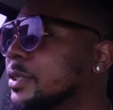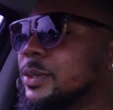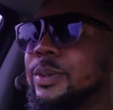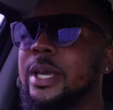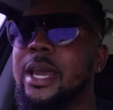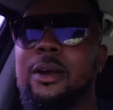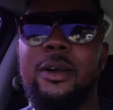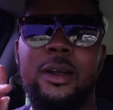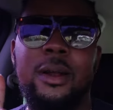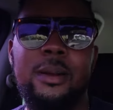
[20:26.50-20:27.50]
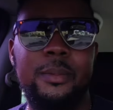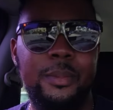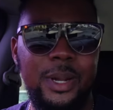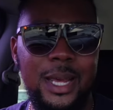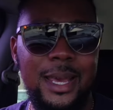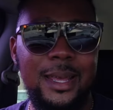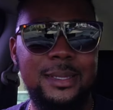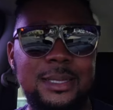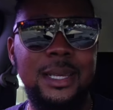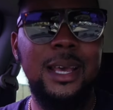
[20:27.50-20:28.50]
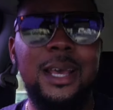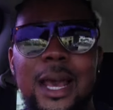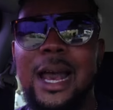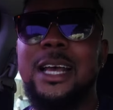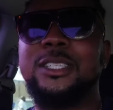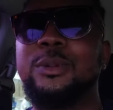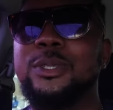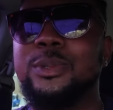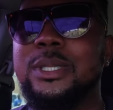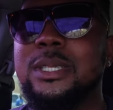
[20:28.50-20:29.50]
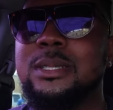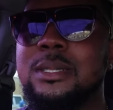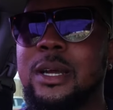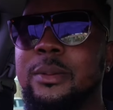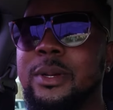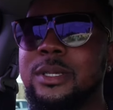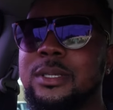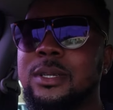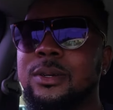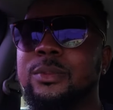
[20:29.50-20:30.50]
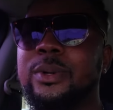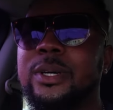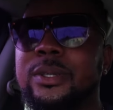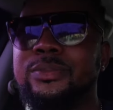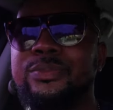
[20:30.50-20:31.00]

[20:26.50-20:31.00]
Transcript: to go and get our plates. I actually would do this in Starbucks now, but